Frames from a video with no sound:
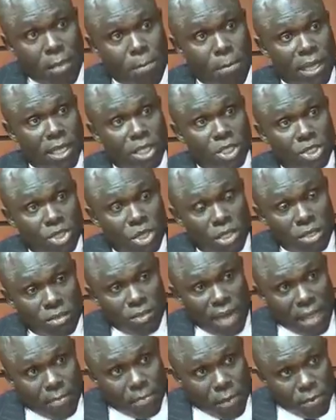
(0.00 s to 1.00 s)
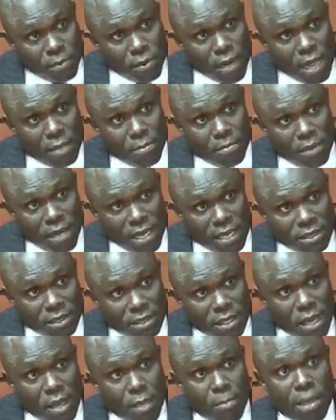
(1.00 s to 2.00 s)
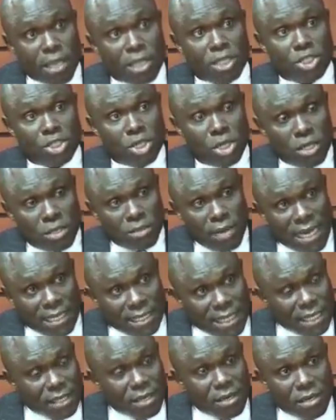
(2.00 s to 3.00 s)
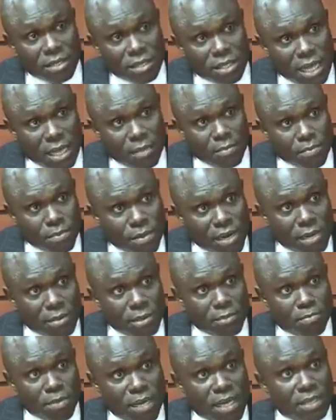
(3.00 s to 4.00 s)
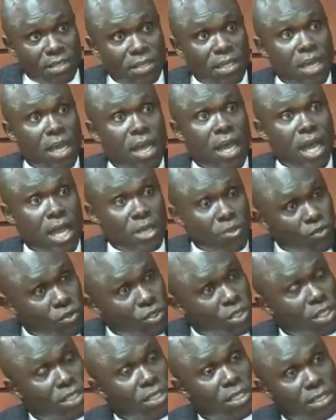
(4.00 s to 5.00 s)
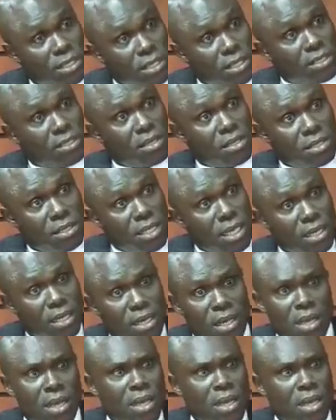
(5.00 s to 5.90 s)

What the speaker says: making sure the right people are in place, making sure the right technology are in place, and you see these things sustain.